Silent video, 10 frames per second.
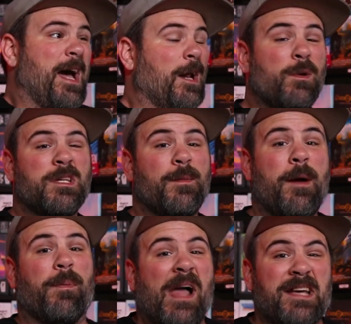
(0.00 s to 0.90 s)
And I want to talk
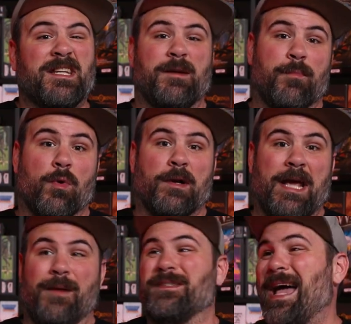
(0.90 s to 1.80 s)
about plastic and board
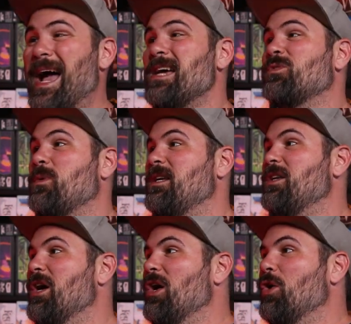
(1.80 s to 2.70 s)
games. As we
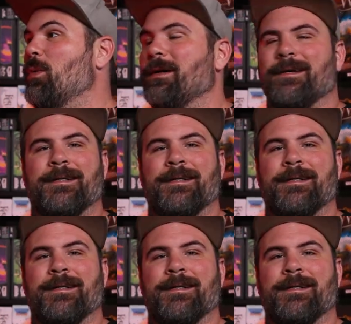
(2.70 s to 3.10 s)
know,